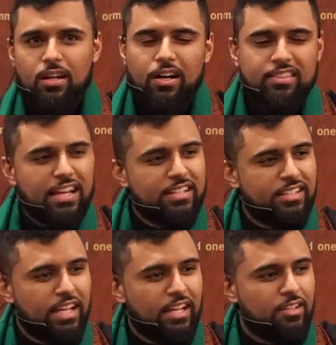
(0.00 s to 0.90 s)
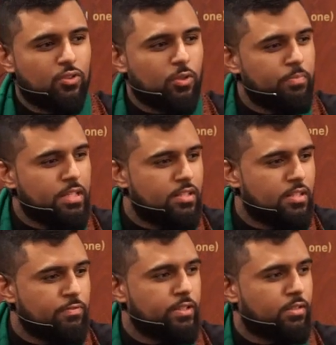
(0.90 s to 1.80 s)
On that day, there will be
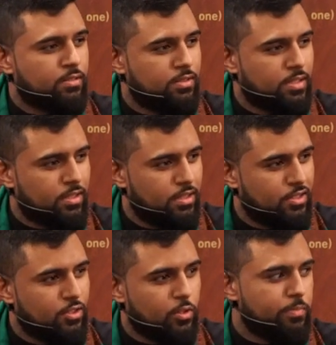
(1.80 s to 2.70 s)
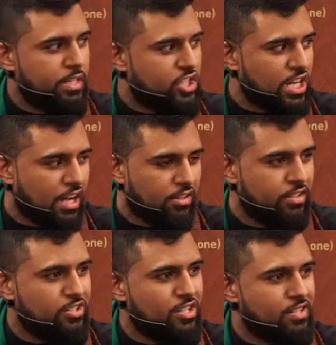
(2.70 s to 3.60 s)
difficulty, there will be
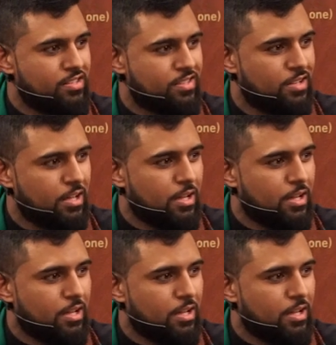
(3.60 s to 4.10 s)
challenges,